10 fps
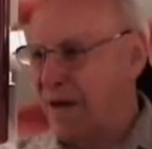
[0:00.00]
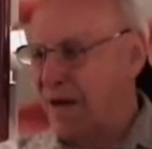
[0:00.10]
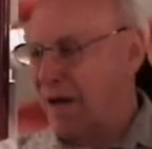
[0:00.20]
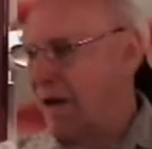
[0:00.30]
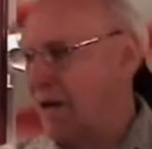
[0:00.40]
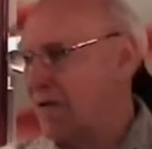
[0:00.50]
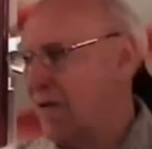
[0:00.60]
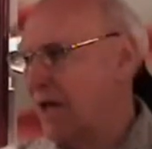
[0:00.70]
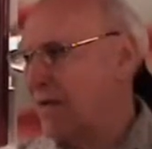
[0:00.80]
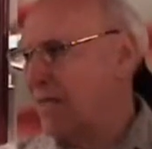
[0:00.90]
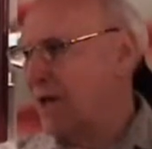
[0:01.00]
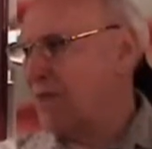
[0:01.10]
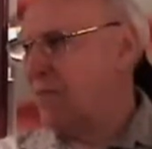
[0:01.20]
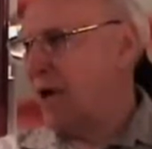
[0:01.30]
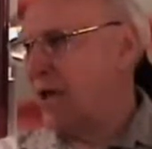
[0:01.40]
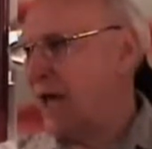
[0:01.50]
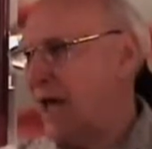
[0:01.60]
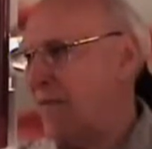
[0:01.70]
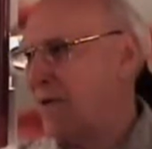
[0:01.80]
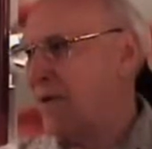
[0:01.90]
a, a like a baseball cap.